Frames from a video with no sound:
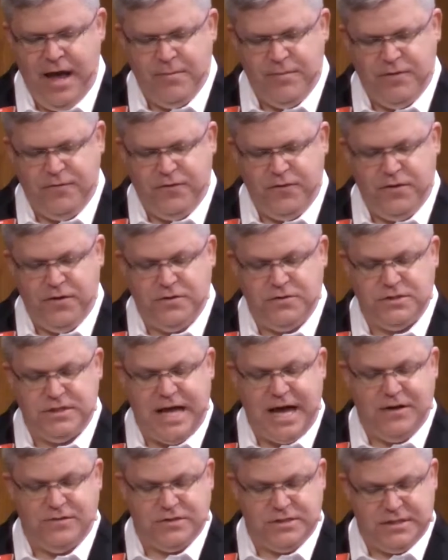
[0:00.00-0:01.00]
but for those
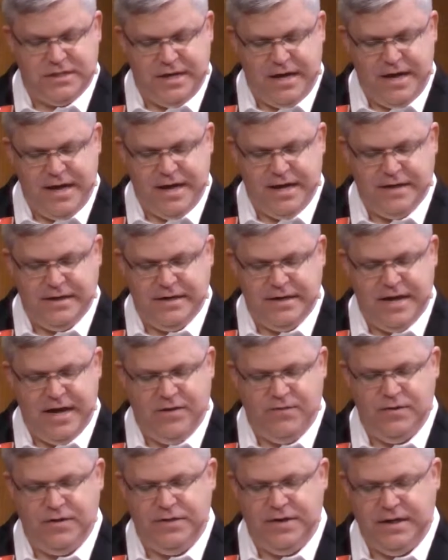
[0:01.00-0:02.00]
outside,
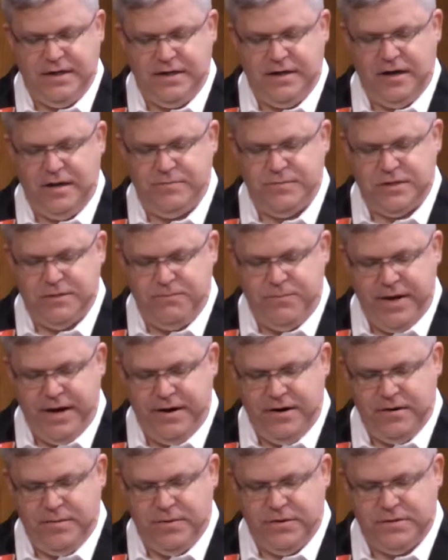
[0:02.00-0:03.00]
everything comes in
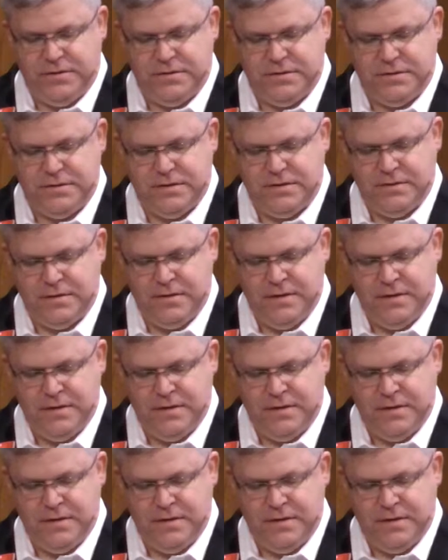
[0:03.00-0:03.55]
parables,